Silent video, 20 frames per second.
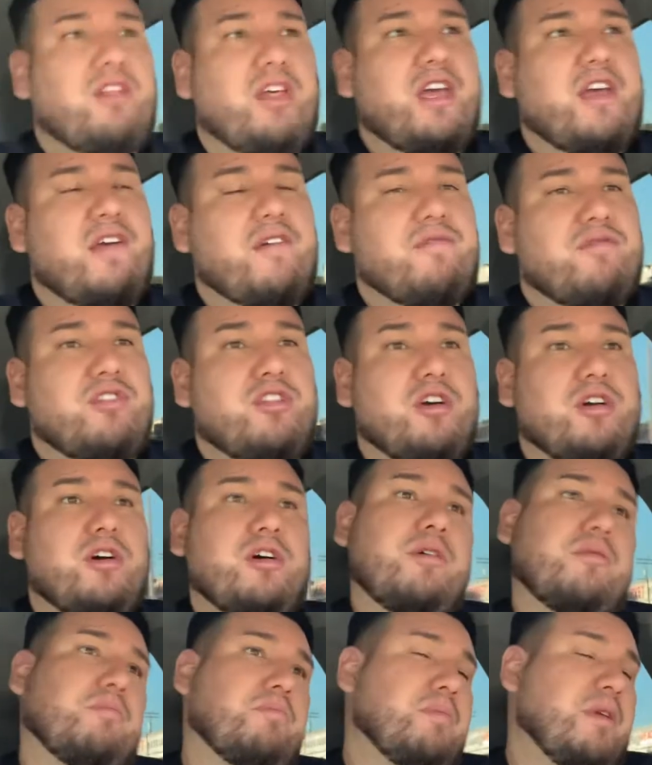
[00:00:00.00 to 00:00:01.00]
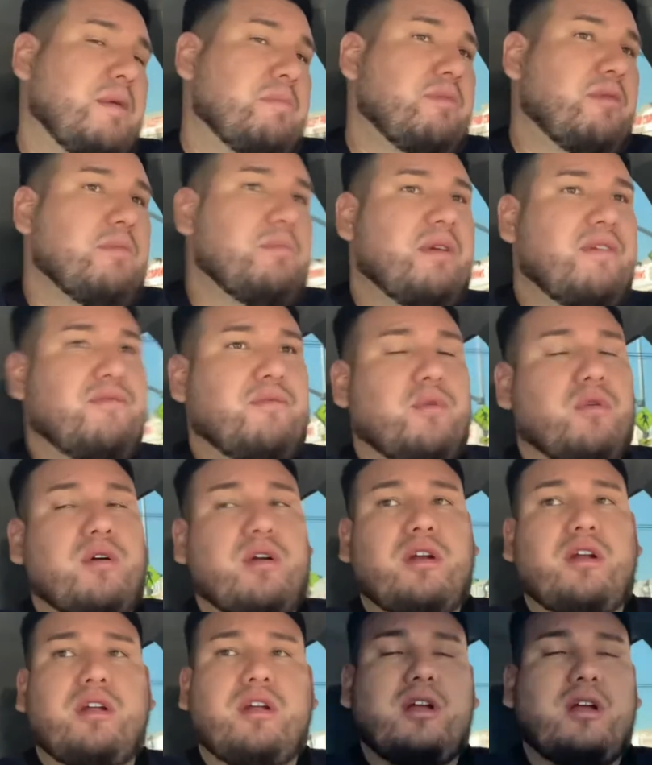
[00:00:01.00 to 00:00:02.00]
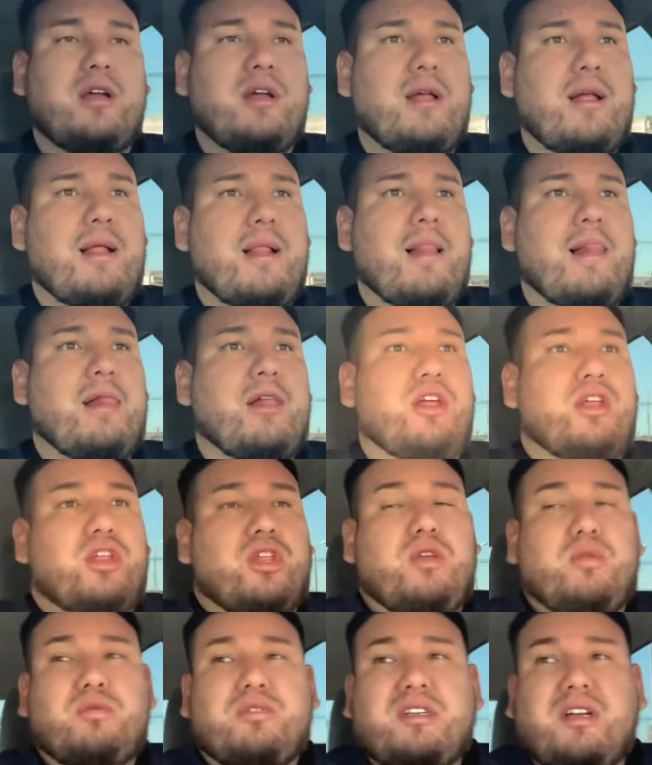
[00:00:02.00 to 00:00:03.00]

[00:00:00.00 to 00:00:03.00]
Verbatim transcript: if, if the people before used